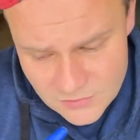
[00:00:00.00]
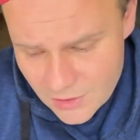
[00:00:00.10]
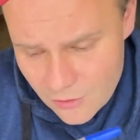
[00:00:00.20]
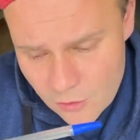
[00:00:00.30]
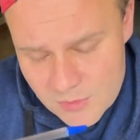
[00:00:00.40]

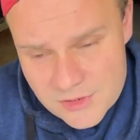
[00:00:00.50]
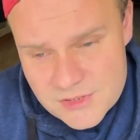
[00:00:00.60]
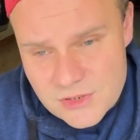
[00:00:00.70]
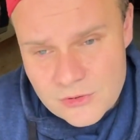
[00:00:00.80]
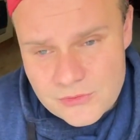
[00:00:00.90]

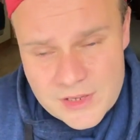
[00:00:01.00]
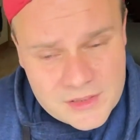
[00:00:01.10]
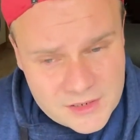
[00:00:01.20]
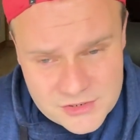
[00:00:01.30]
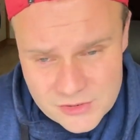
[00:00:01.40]
commerce, of
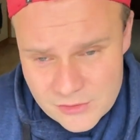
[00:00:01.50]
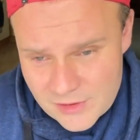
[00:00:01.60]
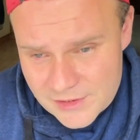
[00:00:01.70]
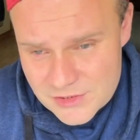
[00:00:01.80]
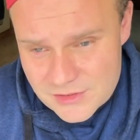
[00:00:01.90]
international
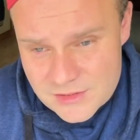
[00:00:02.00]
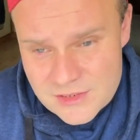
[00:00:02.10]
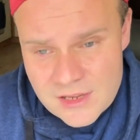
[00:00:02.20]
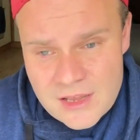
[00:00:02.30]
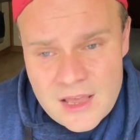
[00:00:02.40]
relations
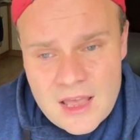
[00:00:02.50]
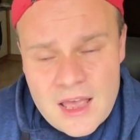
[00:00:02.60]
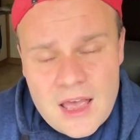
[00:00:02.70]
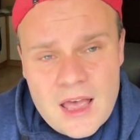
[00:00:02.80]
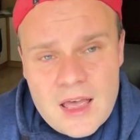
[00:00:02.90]

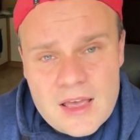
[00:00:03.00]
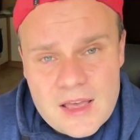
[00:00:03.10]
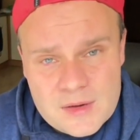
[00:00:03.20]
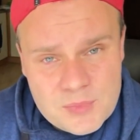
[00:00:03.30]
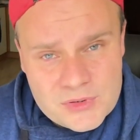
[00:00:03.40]

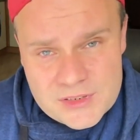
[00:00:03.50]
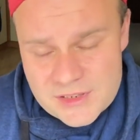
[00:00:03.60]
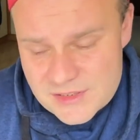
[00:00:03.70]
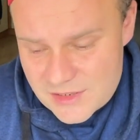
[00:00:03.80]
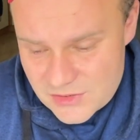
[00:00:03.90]
and
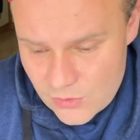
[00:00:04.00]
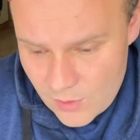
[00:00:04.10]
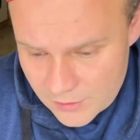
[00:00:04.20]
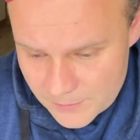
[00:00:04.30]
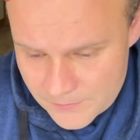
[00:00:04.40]
politics and so
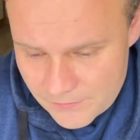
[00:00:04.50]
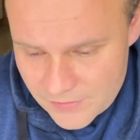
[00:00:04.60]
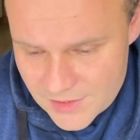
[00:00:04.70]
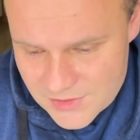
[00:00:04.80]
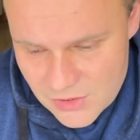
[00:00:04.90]
on.
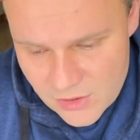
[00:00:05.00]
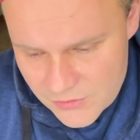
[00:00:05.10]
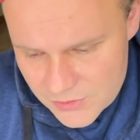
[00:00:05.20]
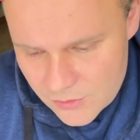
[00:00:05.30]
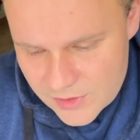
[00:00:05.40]
So if
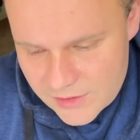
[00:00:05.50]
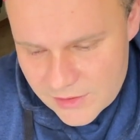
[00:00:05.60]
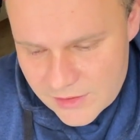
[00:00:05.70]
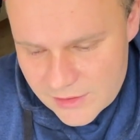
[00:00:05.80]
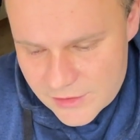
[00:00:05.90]
you know
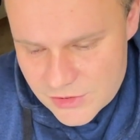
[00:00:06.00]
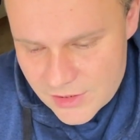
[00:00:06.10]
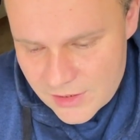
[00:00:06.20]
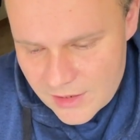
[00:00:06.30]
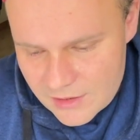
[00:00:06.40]
English
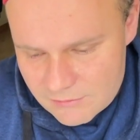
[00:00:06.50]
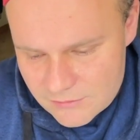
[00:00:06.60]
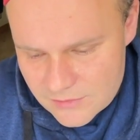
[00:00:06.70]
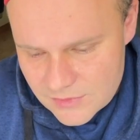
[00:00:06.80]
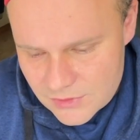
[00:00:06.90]

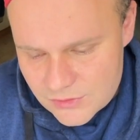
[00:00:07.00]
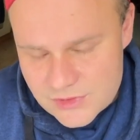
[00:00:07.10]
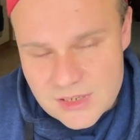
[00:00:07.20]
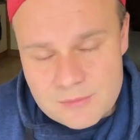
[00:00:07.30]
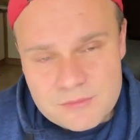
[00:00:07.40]
to
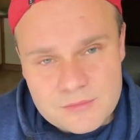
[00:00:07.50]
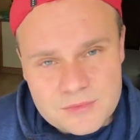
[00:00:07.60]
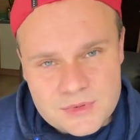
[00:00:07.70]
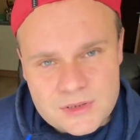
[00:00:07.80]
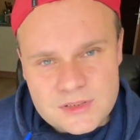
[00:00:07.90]
some
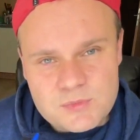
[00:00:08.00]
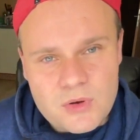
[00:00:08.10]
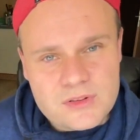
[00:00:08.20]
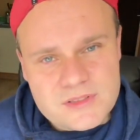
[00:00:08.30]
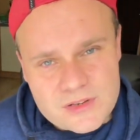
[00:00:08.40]

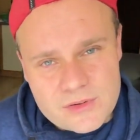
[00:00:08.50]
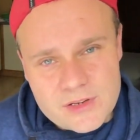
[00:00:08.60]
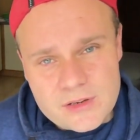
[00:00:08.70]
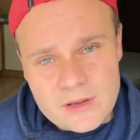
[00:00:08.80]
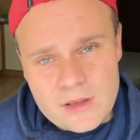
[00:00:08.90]
smallest
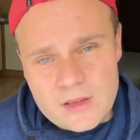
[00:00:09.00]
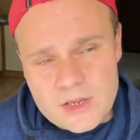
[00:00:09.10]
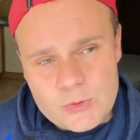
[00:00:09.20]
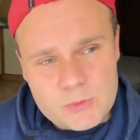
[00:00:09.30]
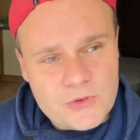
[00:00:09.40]
degree,
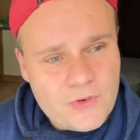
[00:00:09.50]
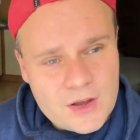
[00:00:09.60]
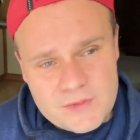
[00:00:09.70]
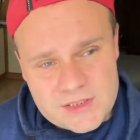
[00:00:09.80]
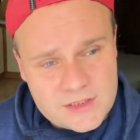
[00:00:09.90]
you will be
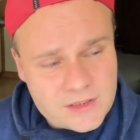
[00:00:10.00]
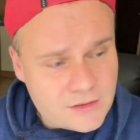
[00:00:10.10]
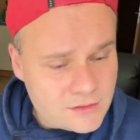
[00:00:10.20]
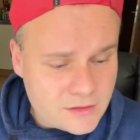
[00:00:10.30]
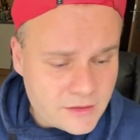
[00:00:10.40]
fine visiting
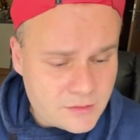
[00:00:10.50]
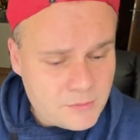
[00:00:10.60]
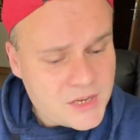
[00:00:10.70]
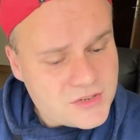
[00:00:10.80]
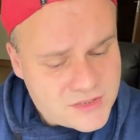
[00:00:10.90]
like
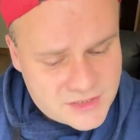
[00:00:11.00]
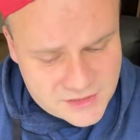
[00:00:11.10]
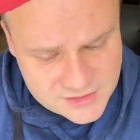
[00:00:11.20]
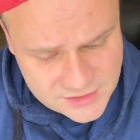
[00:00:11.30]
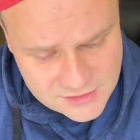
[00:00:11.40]
major
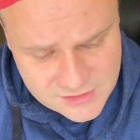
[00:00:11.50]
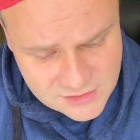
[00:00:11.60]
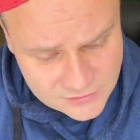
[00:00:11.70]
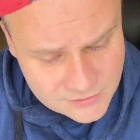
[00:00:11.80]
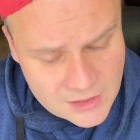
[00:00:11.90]
cities and
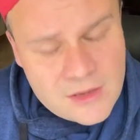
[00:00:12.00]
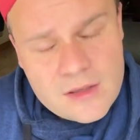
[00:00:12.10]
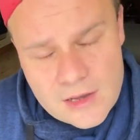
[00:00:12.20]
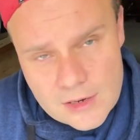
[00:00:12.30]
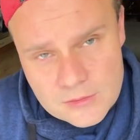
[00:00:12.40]
stuff
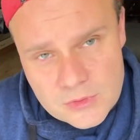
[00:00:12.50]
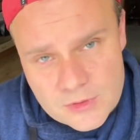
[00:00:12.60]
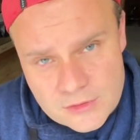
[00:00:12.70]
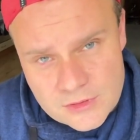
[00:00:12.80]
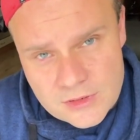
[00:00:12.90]
around the world.